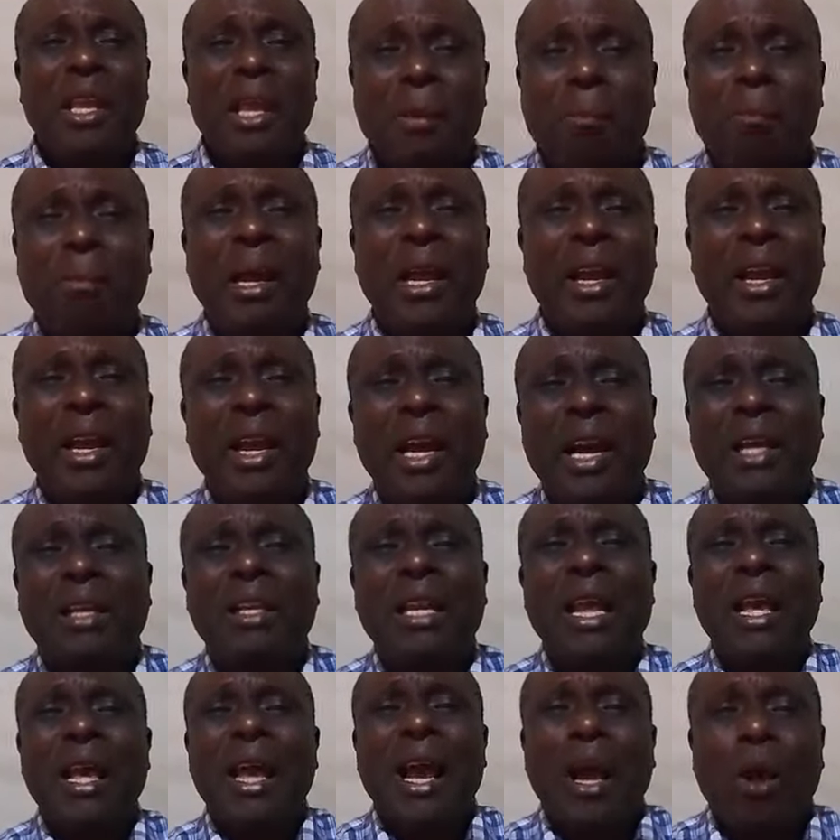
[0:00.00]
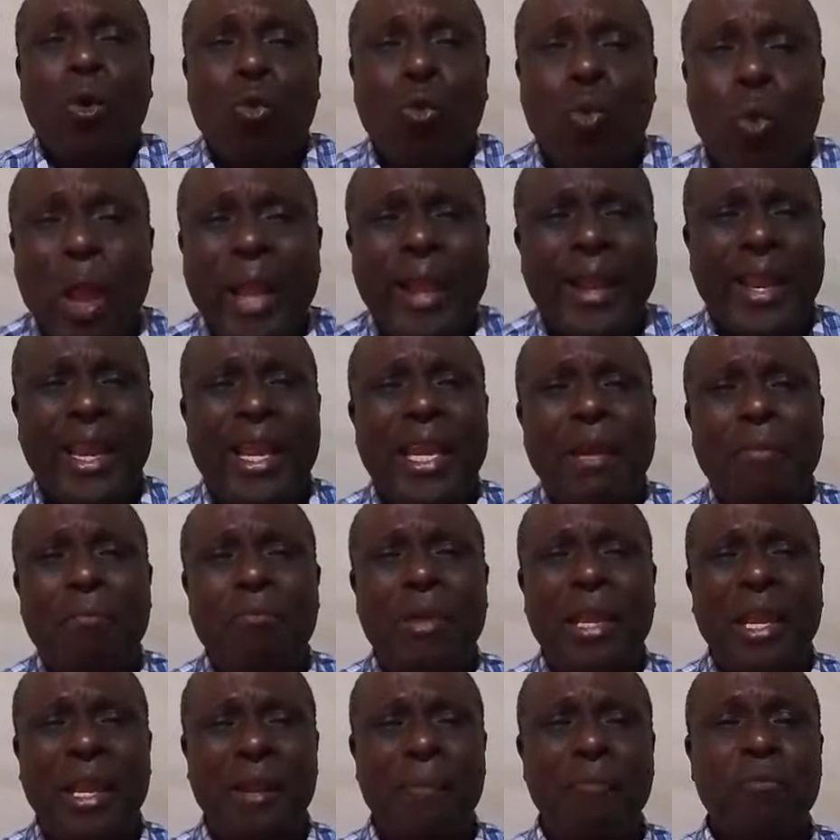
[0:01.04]
in my heart. Awaken
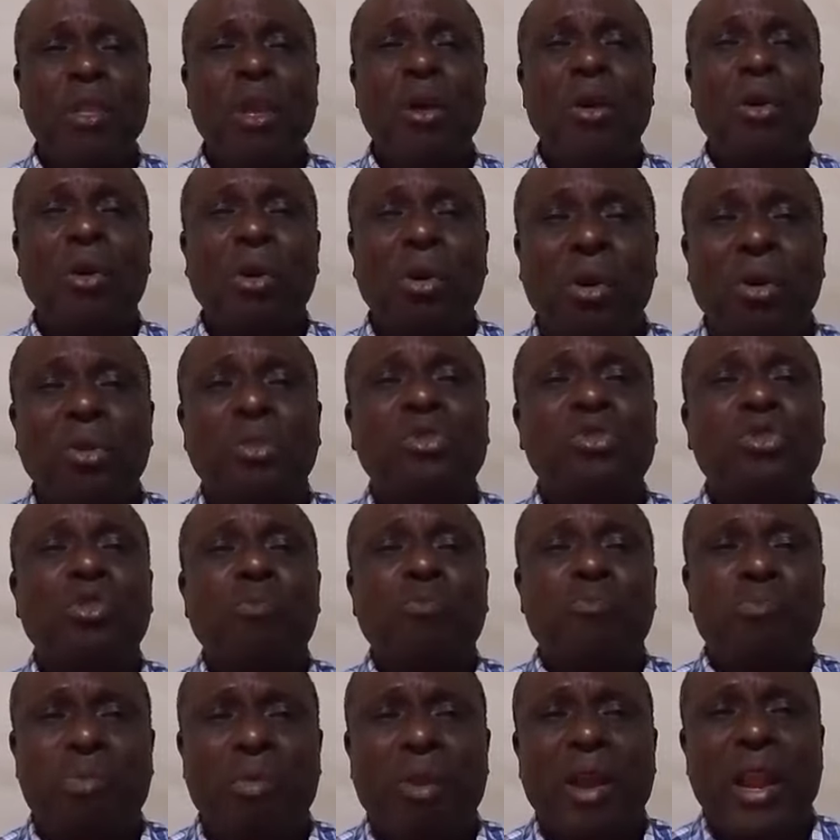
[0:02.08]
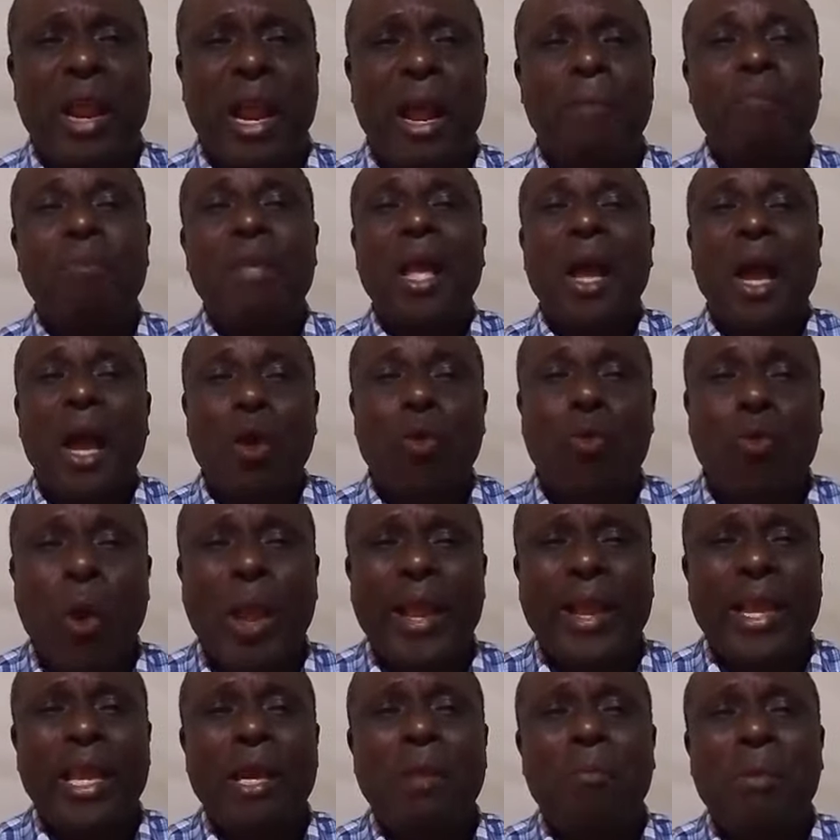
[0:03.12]
me unto prayer.
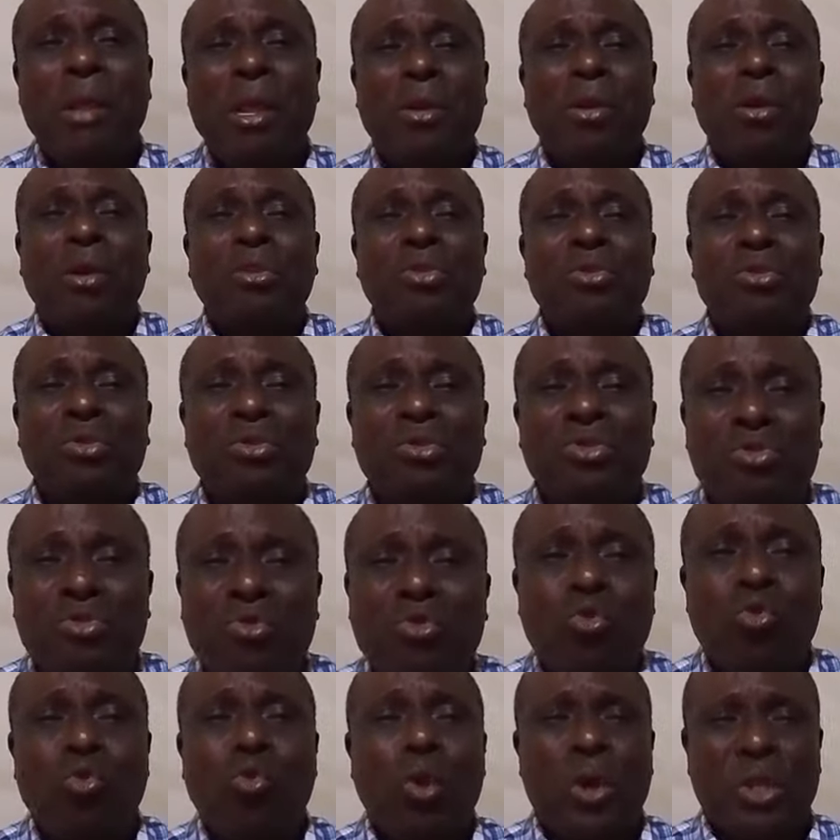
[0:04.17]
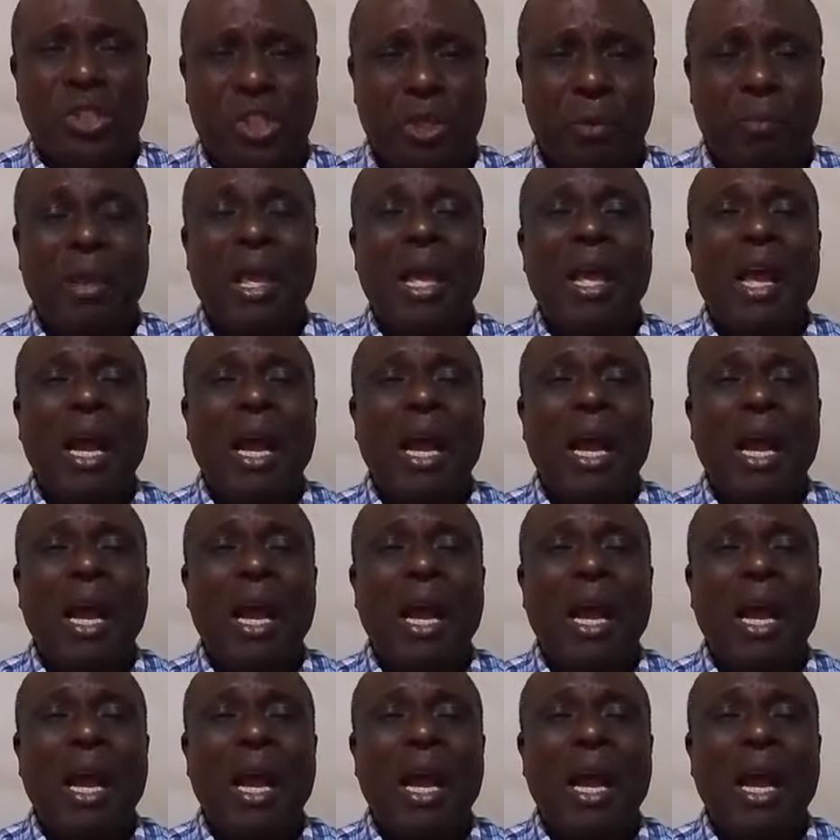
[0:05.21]
Awaken me unto true worship.